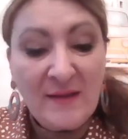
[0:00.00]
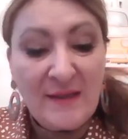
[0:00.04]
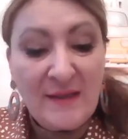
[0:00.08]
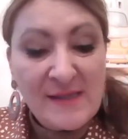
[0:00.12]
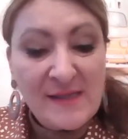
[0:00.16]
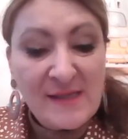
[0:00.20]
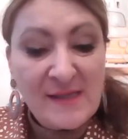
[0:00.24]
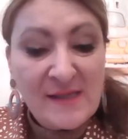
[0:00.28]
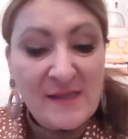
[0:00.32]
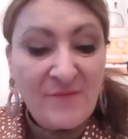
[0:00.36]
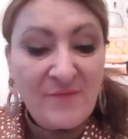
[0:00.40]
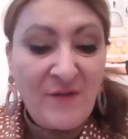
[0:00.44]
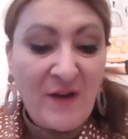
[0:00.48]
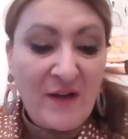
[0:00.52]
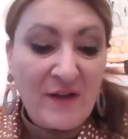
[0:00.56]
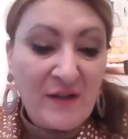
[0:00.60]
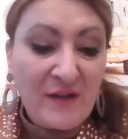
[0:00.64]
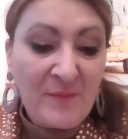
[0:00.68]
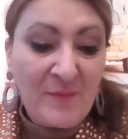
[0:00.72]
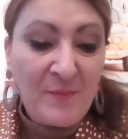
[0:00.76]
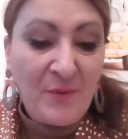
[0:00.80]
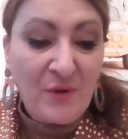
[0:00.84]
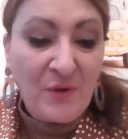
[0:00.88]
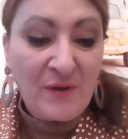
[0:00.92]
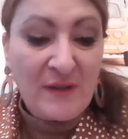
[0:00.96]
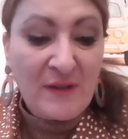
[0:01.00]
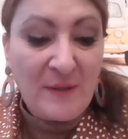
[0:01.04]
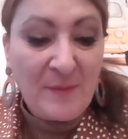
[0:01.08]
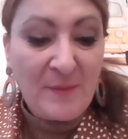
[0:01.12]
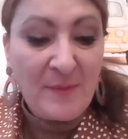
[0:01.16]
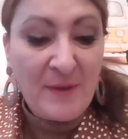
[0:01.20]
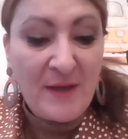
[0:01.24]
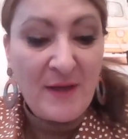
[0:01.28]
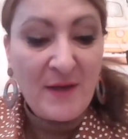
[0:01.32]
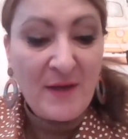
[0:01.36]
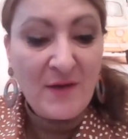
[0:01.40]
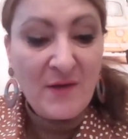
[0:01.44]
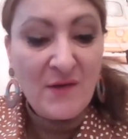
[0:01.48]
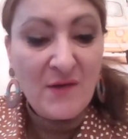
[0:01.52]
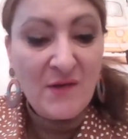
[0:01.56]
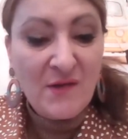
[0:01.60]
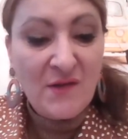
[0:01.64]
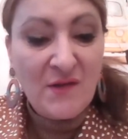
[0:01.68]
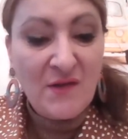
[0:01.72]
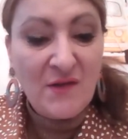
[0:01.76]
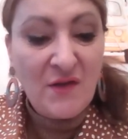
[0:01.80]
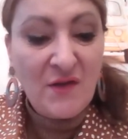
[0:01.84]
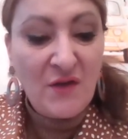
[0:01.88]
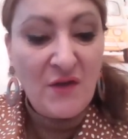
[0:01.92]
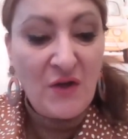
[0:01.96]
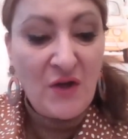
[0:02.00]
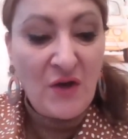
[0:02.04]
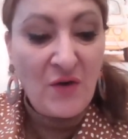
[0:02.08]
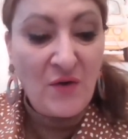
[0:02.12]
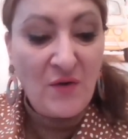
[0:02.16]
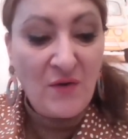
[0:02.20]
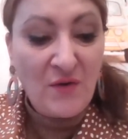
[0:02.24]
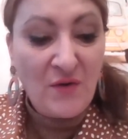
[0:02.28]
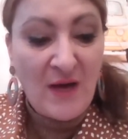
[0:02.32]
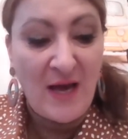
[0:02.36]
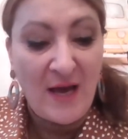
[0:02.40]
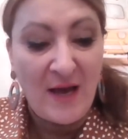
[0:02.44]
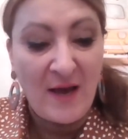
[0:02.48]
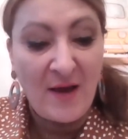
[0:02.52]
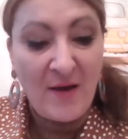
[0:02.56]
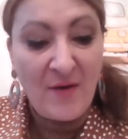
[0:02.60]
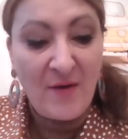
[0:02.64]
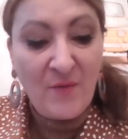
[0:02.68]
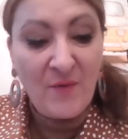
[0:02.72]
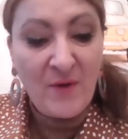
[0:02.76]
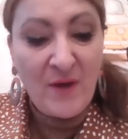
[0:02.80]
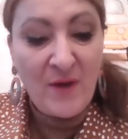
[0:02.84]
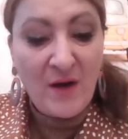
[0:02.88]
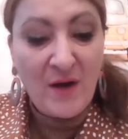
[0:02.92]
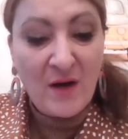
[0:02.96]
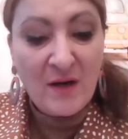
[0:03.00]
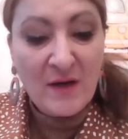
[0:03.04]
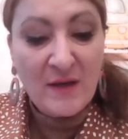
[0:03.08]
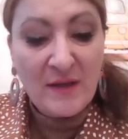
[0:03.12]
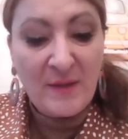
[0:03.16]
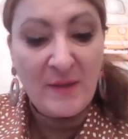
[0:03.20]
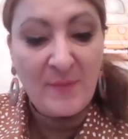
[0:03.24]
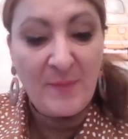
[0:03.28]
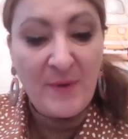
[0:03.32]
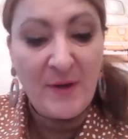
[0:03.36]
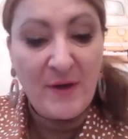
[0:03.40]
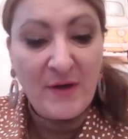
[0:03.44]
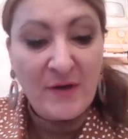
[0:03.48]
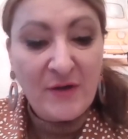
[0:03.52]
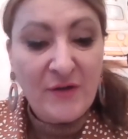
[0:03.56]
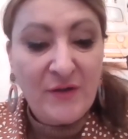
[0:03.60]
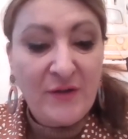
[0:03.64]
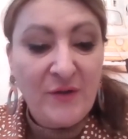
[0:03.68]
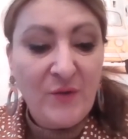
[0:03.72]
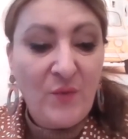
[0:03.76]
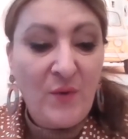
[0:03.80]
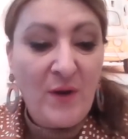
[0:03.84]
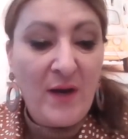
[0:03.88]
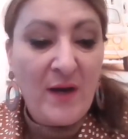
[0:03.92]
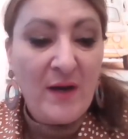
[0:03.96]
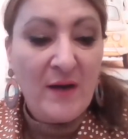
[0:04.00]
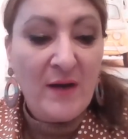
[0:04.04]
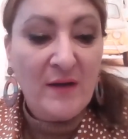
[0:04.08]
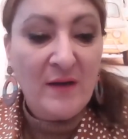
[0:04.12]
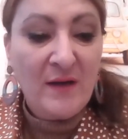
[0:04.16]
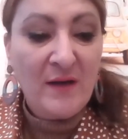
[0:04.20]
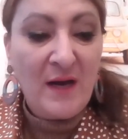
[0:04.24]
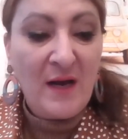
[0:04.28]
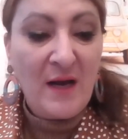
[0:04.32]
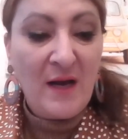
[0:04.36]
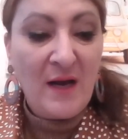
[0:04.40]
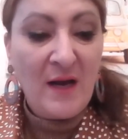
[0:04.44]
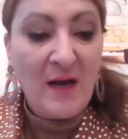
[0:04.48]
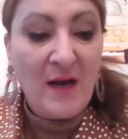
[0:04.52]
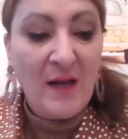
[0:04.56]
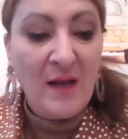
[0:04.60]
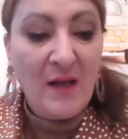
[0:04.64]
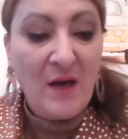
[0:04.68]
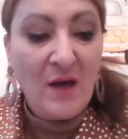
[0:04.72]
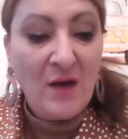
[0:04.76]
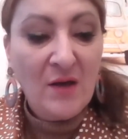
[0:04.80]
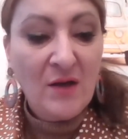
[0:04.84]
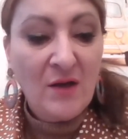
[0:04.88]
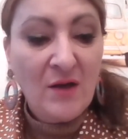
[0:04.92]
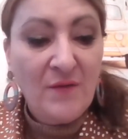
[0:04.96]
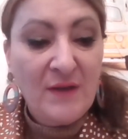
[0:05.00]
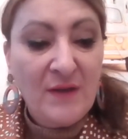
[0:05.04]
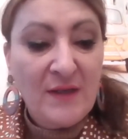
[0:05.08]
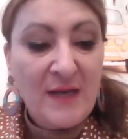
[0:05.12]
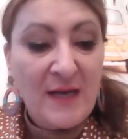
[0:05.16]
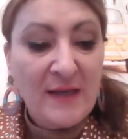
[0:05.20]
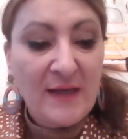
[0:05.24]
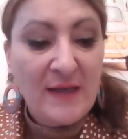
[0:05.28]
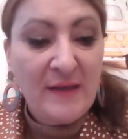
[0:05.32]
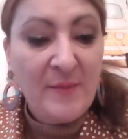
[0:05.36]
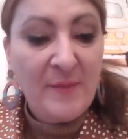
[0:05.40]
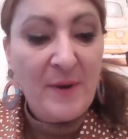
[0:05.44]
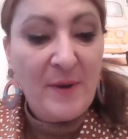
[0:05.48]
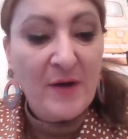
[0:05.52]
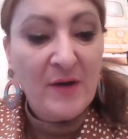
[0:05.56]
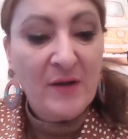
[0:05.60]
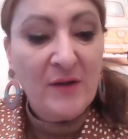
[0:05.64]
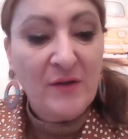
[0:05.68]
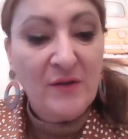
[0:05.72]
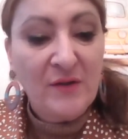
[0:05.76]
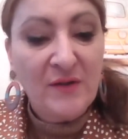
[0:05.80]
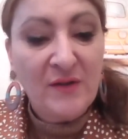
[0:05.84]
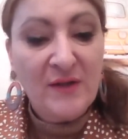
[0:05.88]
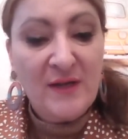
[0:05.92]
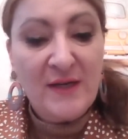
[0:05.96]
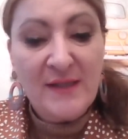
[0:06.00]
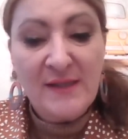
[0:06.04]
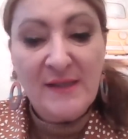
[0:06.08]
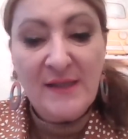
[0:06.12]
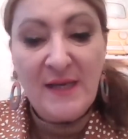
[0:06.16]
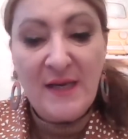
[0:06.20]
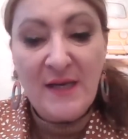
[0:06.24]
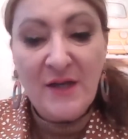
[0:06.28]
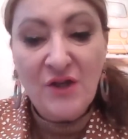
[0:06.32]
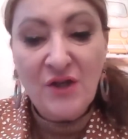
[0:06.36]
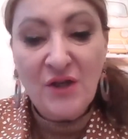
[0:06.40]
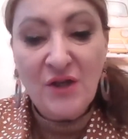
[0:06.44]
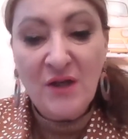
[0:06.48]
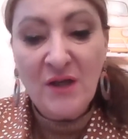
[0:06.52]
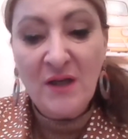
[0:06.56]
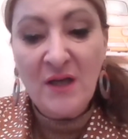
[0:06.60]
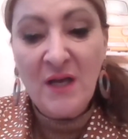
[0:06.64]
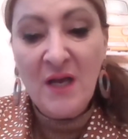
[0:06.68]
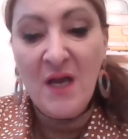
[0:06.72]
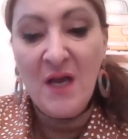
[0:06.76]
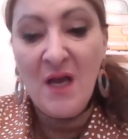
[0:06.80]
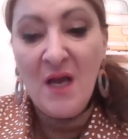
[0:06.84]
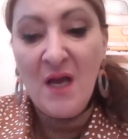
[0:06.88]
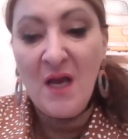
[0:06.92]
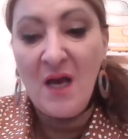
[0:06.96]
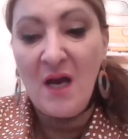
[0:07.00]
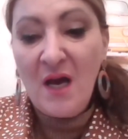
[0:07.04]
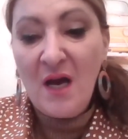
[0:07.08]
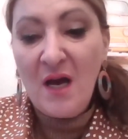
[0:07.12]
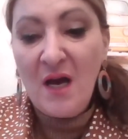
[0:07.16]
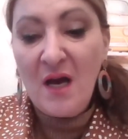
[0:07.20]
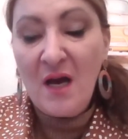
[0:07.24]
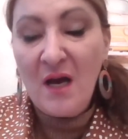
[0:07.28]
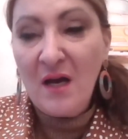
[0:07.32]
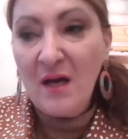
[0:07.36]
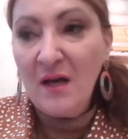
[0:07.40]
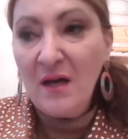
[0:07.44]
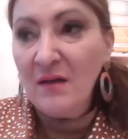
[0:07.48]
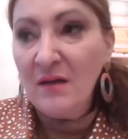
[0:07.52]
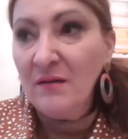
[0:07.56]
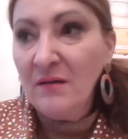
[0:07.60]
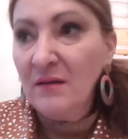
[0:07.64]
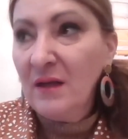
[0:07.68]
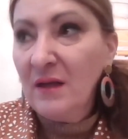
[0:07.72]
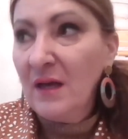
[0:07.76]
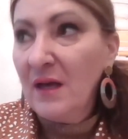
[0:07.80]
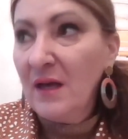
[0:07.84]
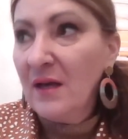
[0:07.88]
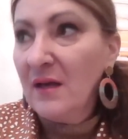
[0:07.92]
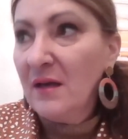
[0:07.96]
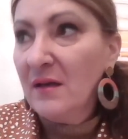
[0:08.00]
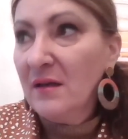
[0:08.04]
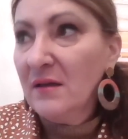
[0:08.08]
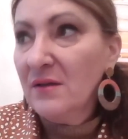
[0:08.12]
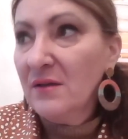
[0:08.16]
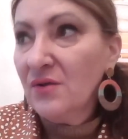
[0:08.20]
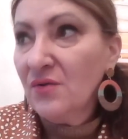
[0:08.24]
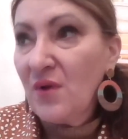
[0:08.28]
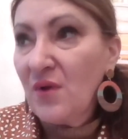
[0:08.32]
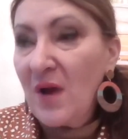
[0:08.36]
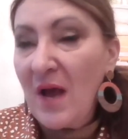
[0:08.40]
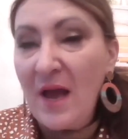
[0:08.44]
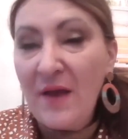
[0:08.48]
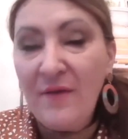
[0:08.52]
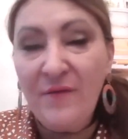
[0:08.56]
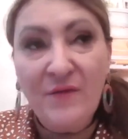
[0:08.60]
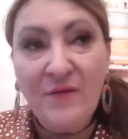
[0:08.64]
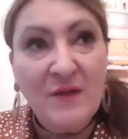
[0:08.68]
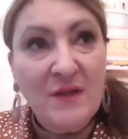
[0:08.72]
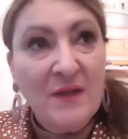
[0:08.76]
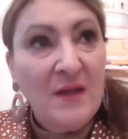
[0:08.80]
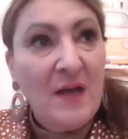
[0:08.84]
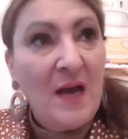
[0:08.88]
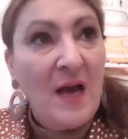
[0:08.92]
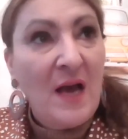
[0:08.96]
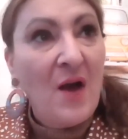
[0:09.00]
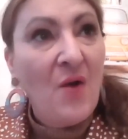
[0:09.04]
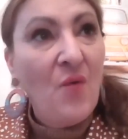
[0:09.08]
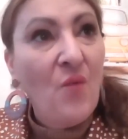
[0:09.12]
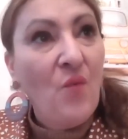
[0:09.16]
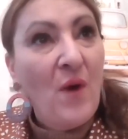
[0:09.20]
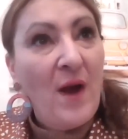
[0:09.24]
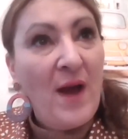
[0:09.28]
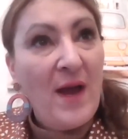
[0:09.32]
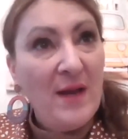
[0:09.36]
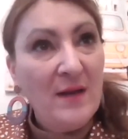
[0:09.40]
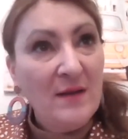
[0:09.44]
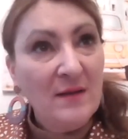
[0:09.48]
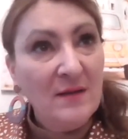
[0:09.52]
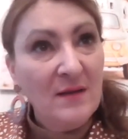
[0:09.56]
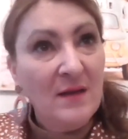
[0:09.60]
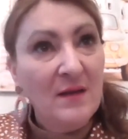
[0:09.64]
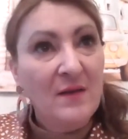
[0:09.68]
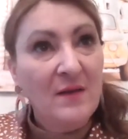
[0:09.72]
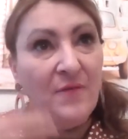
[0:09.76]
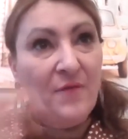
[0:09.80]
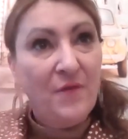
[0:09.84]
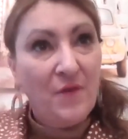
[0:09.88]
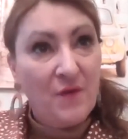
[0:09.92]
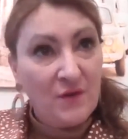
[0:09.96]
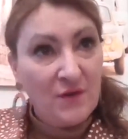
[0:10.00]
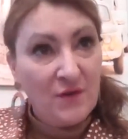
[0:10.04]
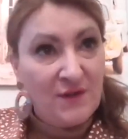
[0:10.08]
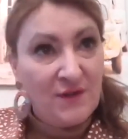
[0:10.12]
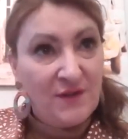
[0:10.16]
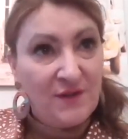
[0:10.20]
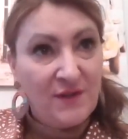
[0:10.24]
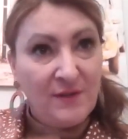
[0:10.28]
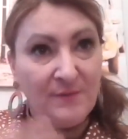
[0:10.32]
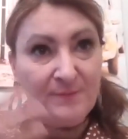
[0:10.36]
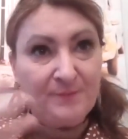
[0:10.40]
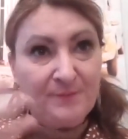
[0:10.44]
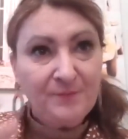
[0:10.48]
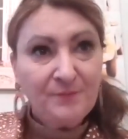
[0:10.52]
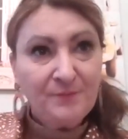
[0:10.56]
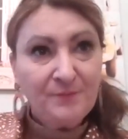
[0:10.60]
this is very important because, you know, we are in a period where a lot of Italian American organizations thrived when the first